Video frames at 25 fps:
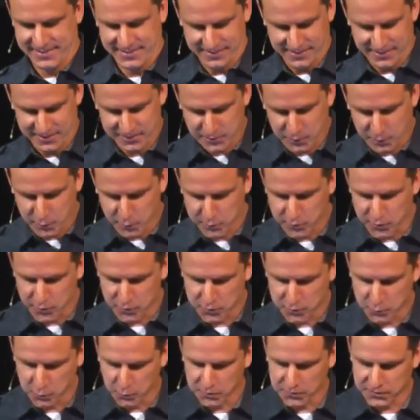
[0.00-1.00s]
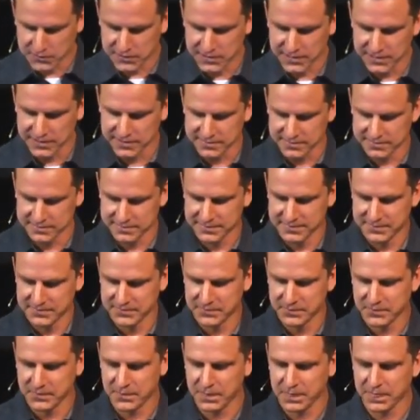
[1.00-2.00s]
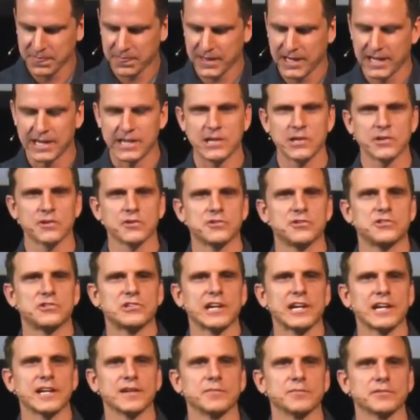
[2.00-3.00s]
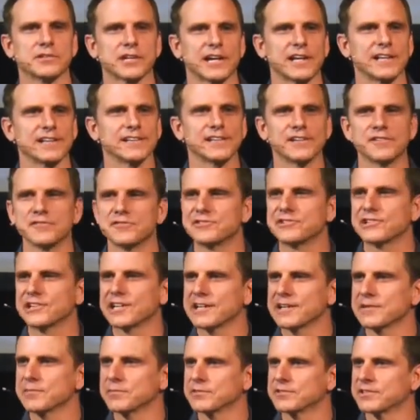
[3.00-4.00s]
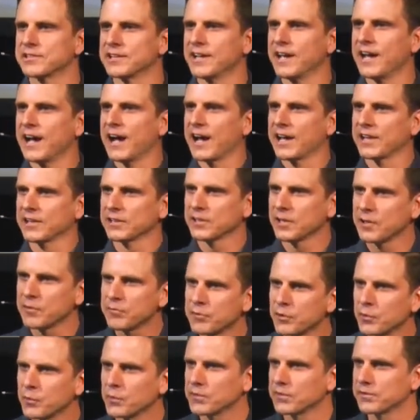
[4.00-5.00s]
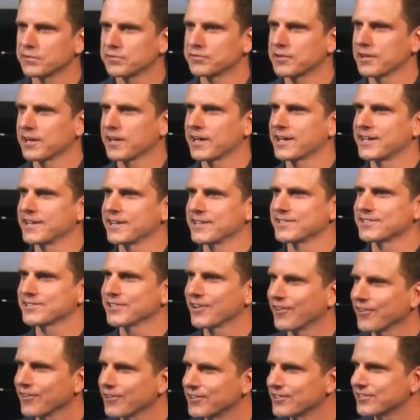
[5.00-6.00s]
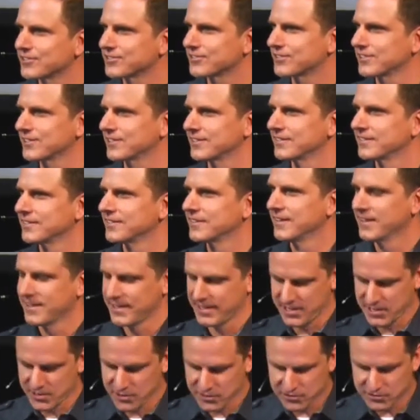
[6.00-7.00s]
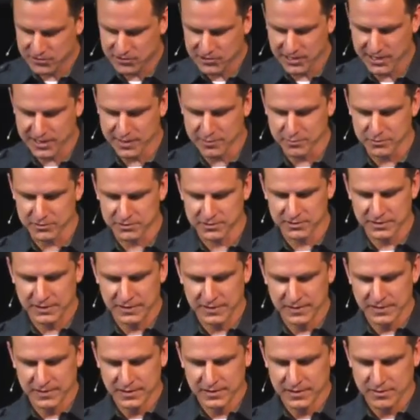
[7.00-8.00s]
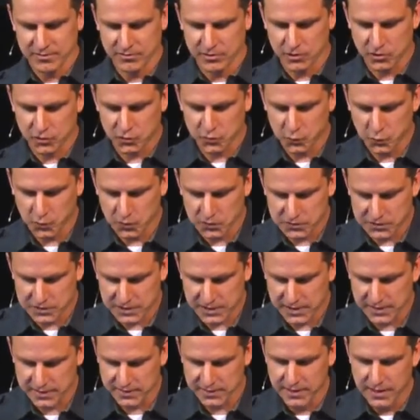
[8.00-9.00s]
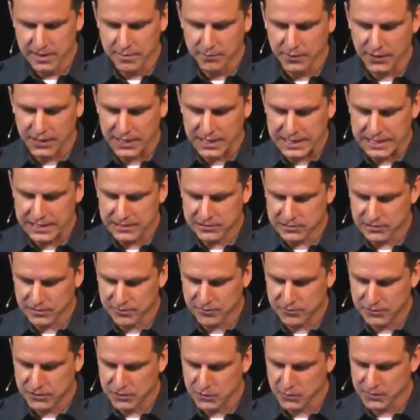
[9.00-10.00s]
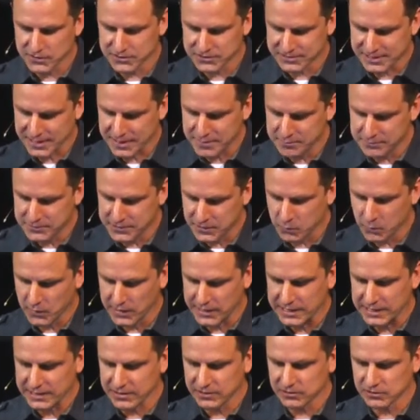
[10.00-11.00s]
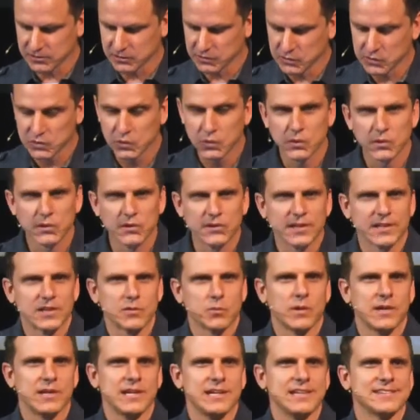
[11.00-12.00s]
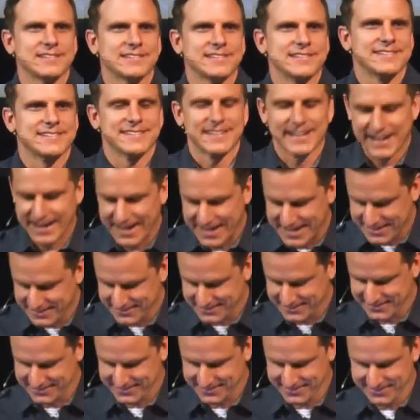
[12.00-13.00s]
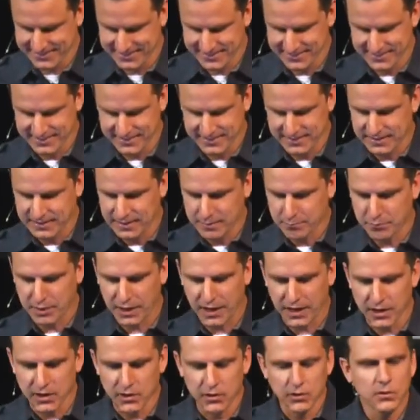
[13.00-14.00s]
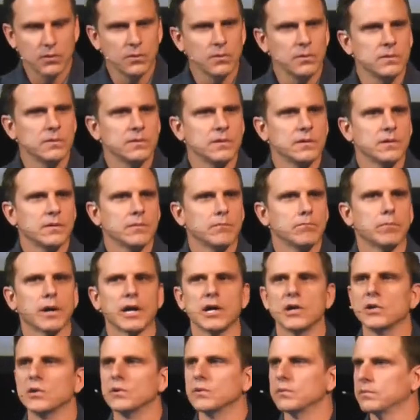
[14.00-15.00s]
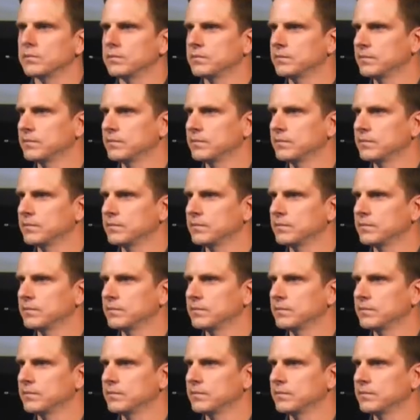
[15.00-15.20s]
Let's go to verse 14. And here's James. I love James. I love the Word of God and its honesty. Here's James, verse 14. But each of you is tempted when he is lured and when he is enticed. By who? By who?